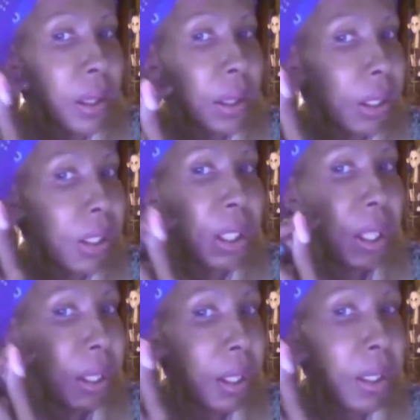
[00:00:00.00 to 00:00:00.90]
The
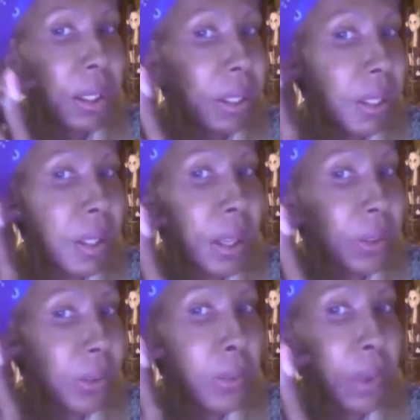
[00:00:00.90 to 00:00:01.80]
cheeks,
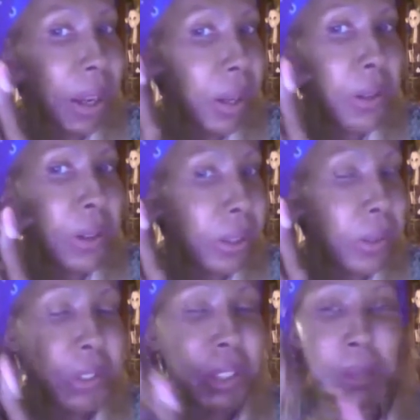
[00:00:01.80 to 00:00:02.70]
right underneath
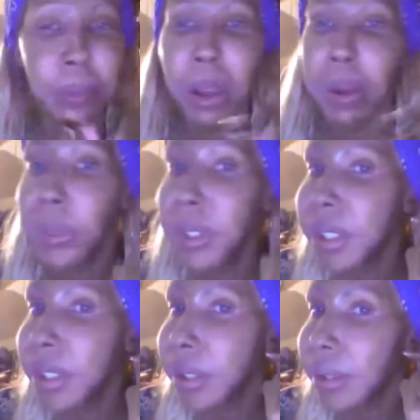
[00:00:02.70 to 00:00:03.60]
your cheekbones.